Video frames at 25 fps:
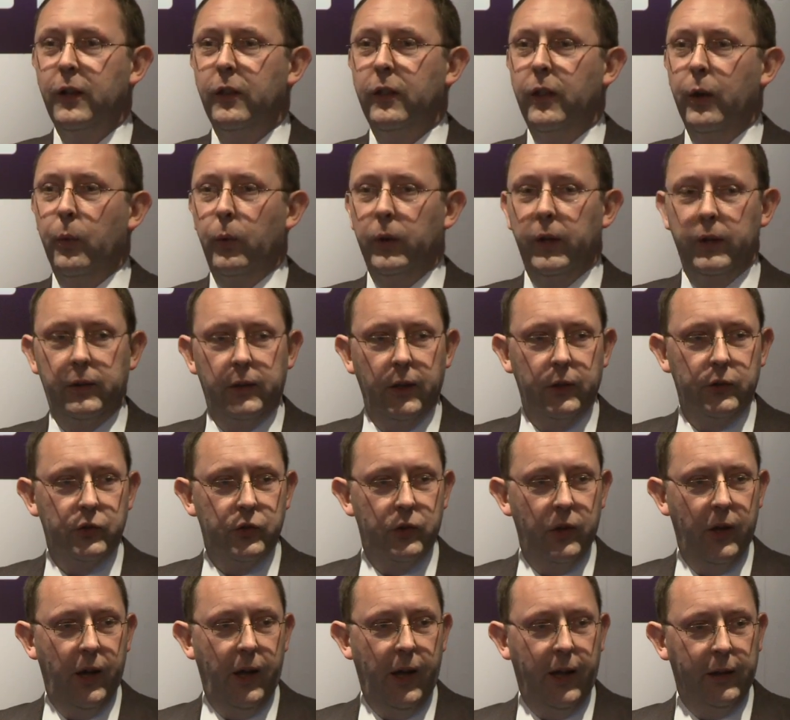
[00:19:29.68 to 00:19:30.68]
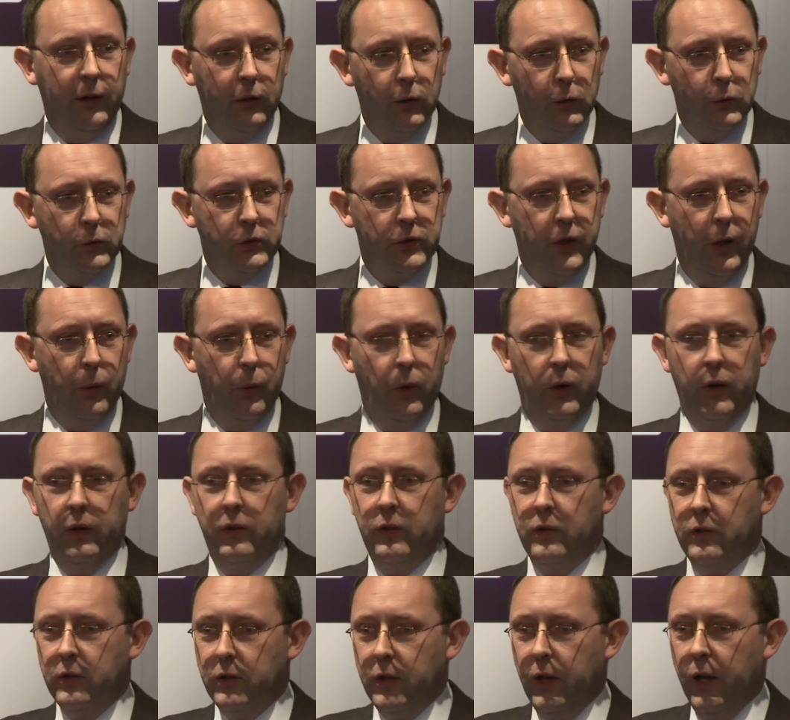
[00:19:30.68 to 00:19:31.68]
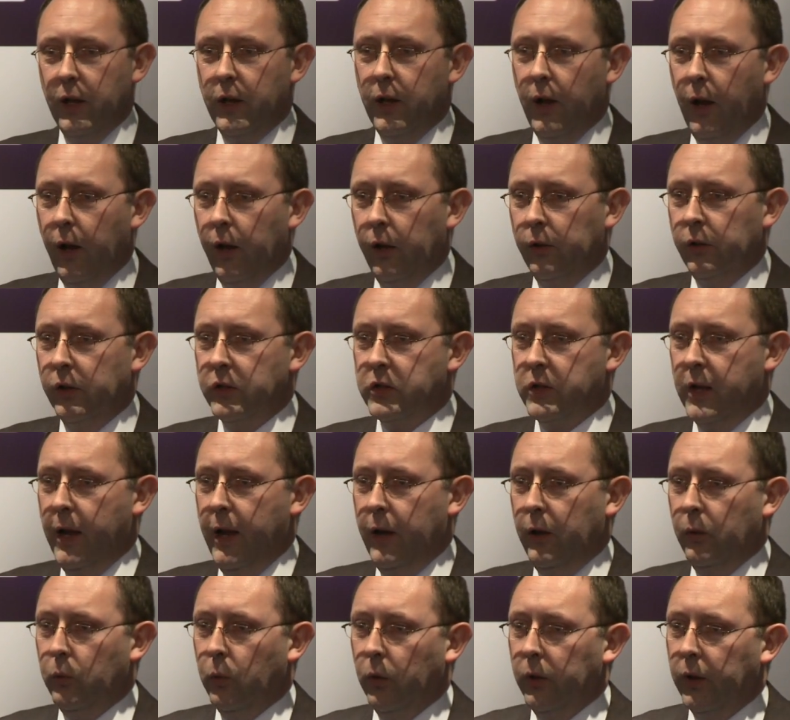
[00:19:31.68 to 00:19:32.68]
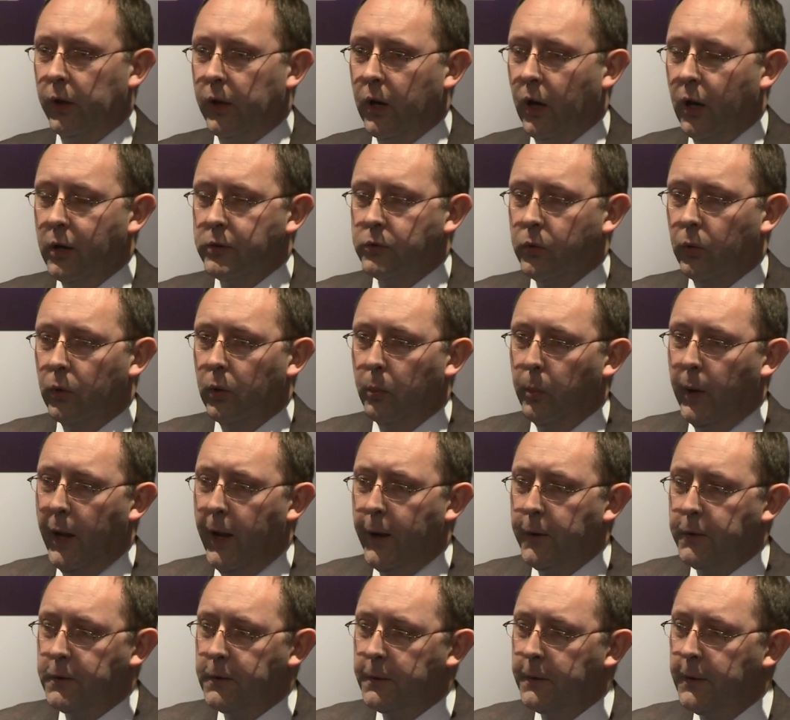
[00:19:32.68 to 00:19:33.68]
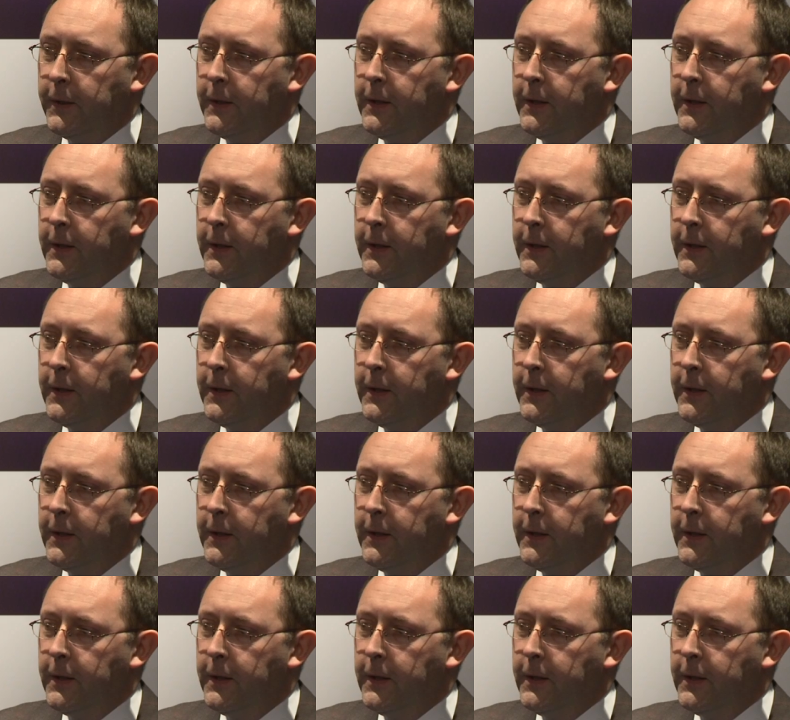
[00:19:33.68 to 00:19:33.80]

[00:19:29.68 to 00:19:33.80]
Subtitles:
they want to touch the handles, they want to understand what the car's all about.